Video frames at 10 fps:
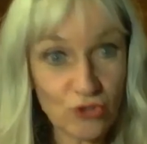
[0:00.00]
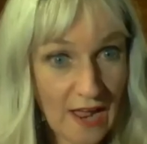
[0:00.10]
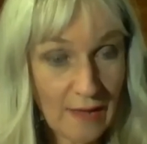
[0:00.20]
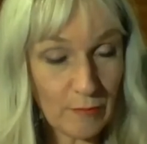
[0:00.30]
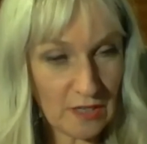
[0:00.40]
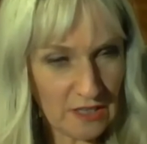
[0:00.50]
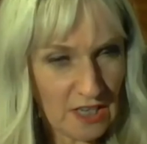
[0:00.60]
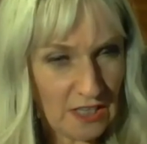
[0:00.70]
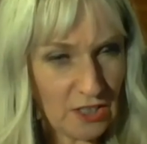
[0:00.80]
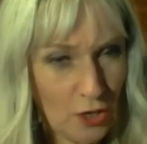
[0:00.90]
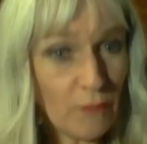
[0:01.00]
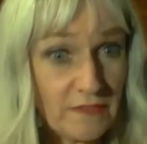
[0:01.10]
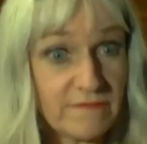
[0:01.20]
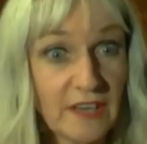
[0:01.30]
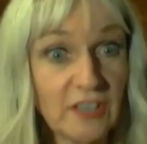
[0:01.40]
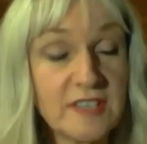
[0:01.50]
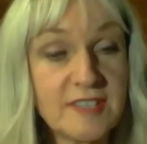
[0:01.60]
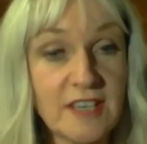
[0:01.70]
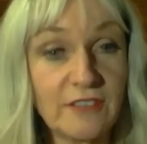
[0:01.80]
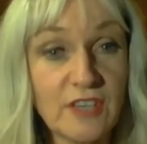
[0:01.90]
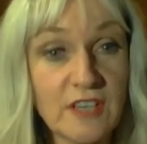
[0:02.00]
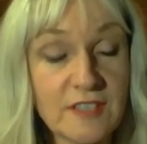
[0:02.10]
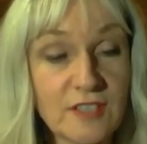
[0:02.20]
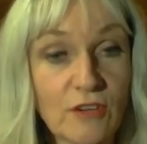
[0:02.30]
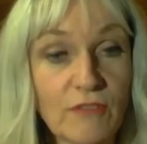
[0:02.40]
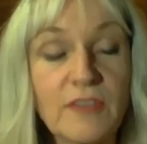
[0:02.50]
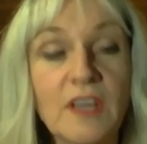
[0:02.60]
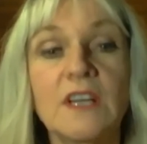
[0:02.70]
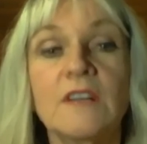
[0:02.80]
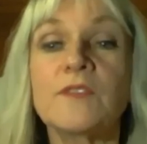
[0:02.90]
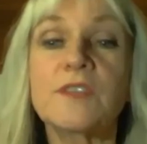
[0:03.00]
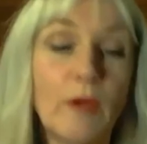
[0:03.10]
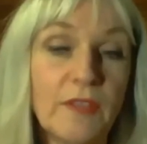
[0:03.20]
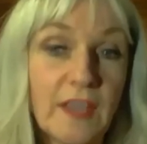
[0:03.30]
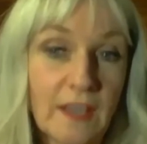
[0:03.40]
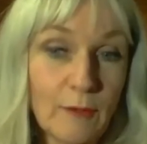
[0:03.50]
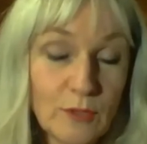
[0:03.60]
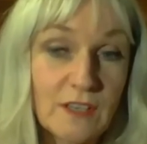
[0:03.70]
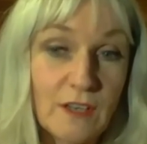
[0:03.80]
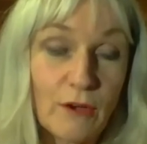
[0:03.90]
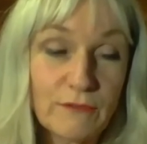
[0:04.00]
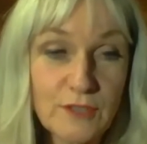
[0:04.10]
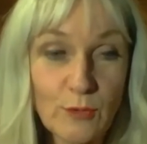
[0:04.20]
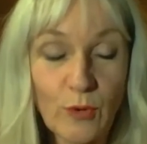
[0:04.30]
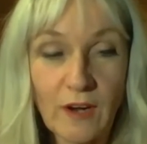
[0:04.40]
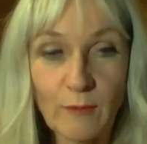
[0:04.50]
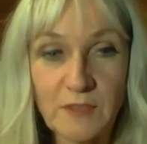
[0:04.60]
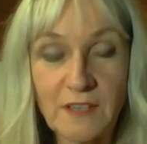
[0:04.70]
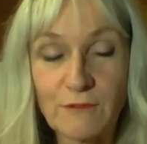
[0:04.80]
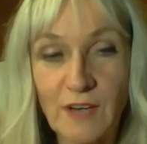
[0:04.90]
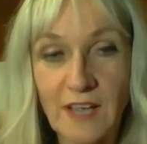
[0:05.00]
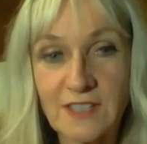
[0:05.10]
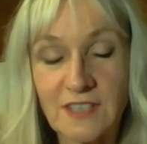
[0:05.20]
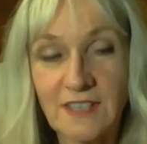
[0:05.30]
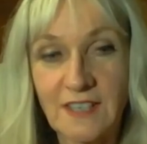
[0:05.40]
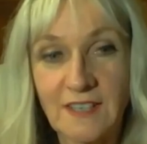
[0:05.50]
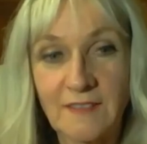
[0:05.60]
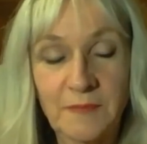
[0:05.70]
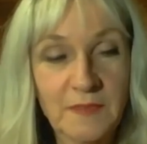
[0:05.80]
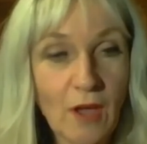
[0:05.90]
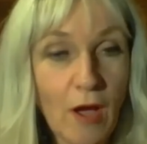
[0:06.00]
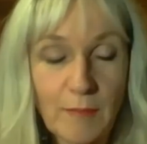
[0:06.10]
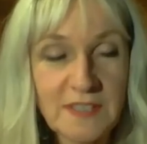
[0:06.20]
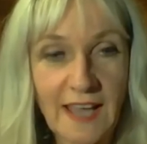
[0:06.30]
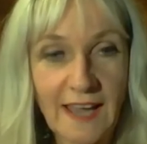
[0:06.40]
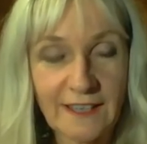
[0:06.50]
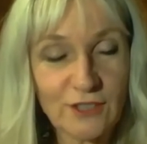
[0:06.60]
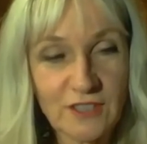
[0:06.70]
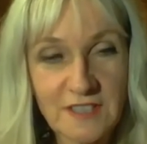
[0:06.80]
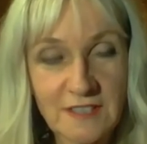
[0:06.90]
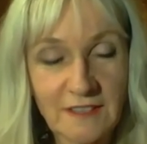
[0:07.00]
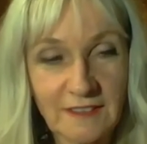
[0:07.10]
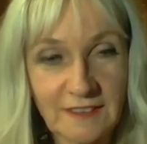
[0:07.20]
drama, you know, than very serious stuff. So I think I would love to work with a great comedy actress.